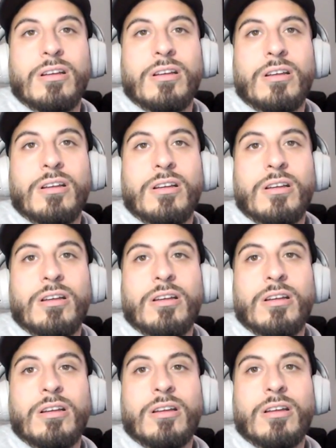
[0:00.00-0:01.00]

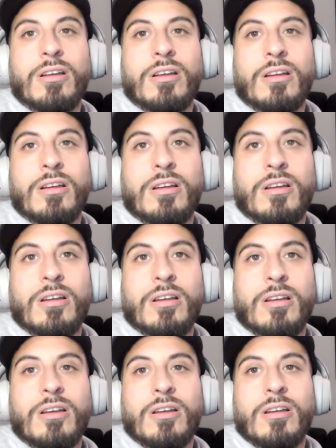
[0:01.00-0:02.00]

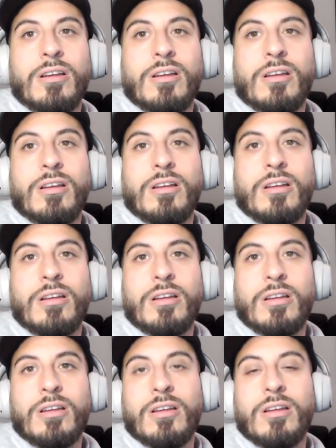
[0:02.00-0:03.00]

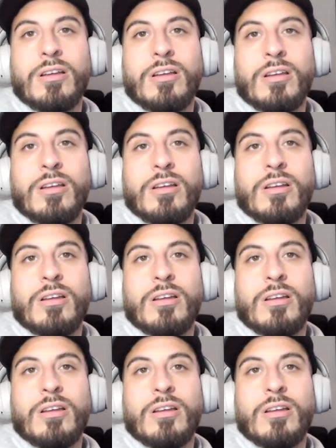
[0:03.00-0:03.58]
(not speaking)